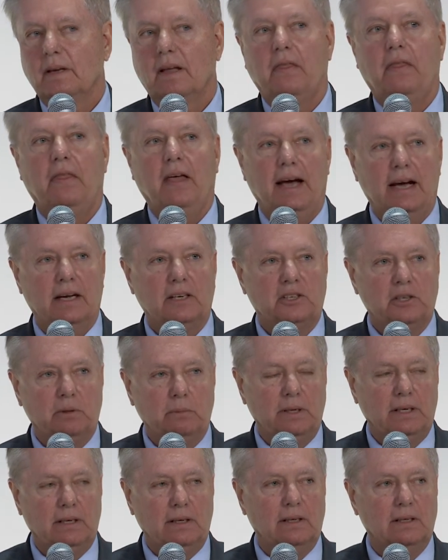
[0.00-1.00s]
That, to
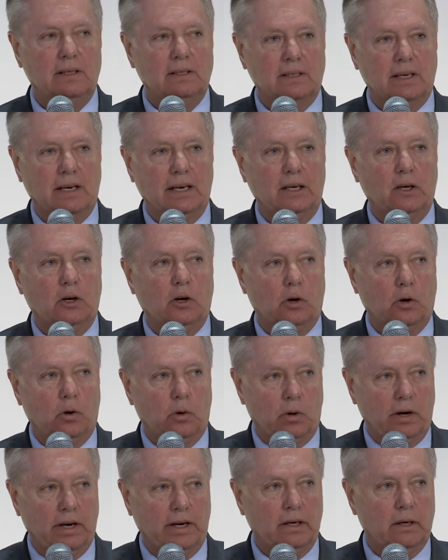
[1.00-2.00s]
me, is a
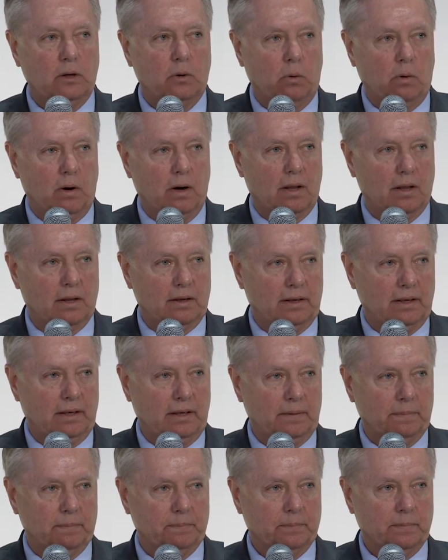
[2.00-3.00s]
great
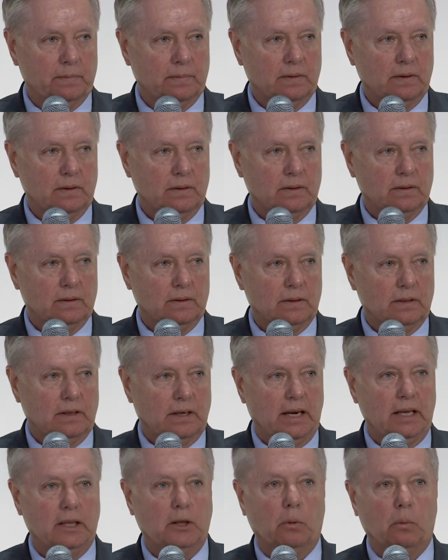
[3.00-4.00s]
quality.
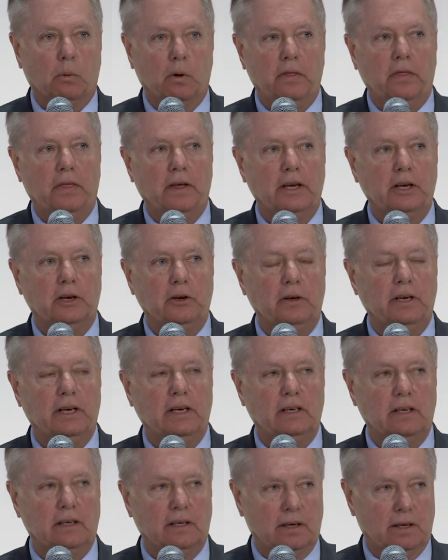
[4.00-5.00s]
And the one thing you
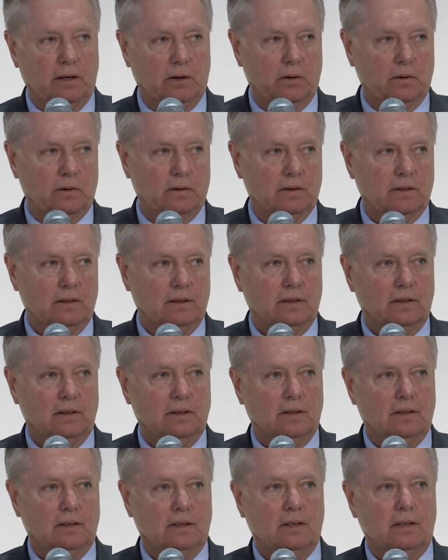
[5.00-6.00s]
need to know,
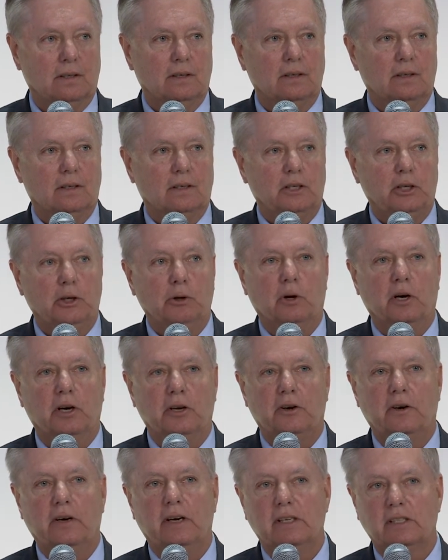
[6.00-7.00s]
you
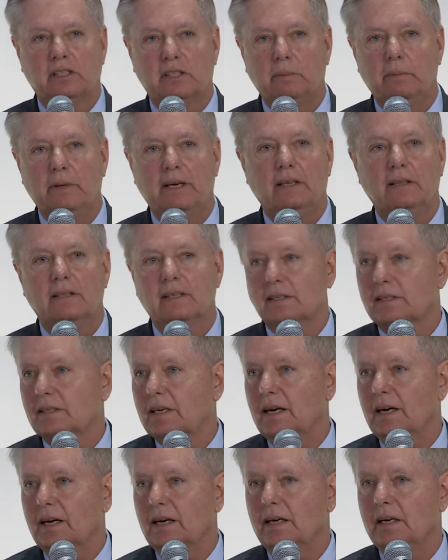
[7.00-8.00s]
underestimate this
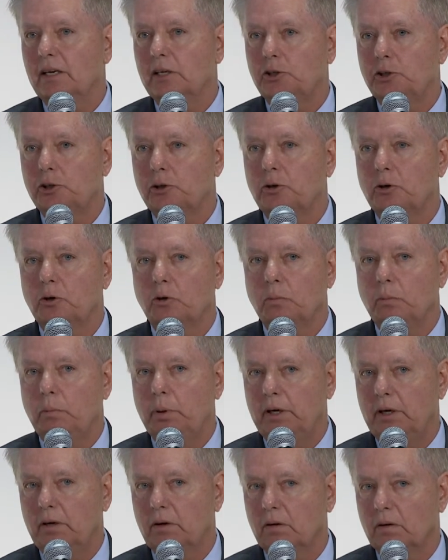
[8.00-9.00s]
guy at your own
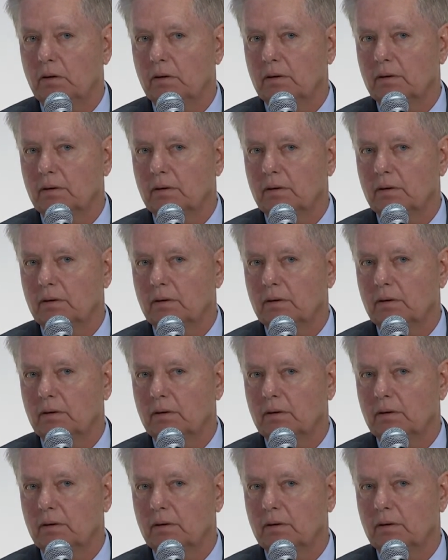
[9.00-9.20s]
peril.